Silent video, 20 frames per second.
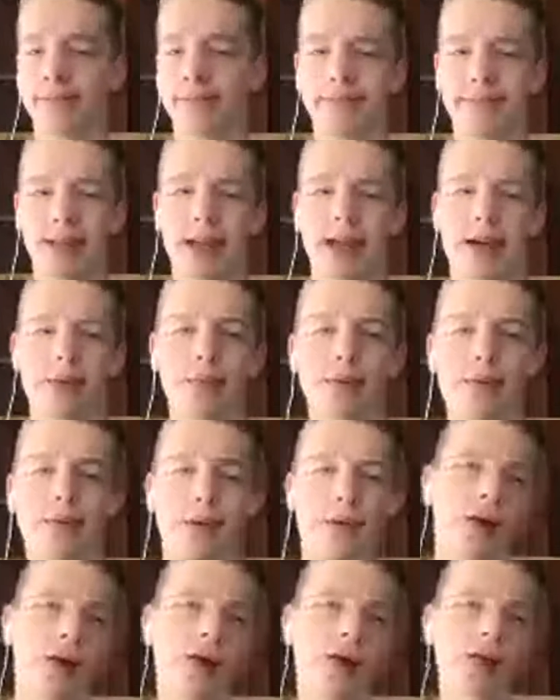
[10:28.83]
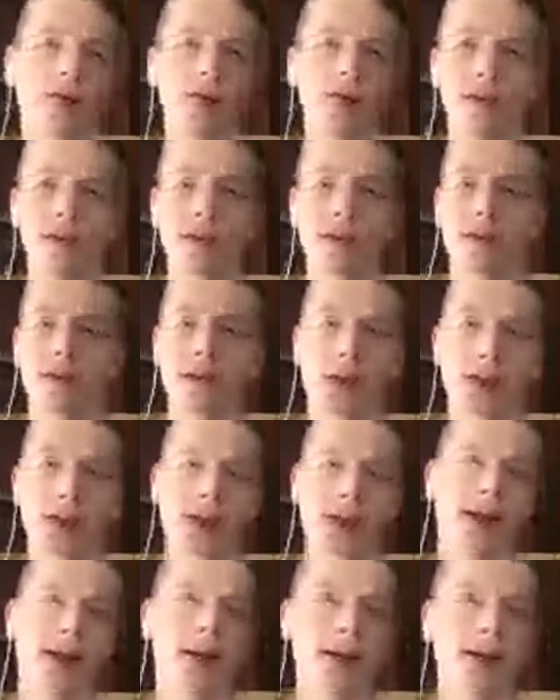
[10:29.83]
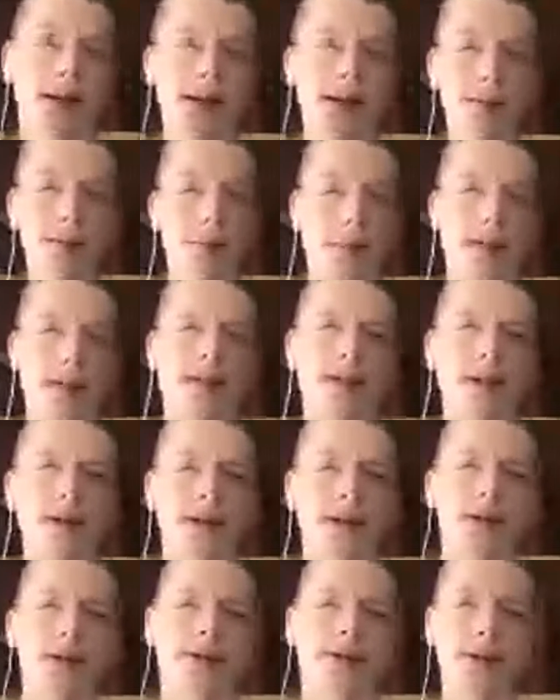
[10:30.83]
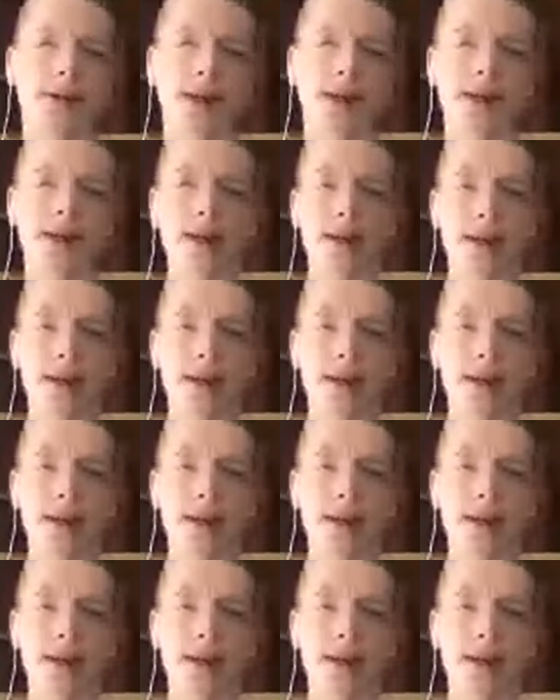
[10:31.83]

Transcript: a Premiere Pro stuck in there, like Blender, just to, like,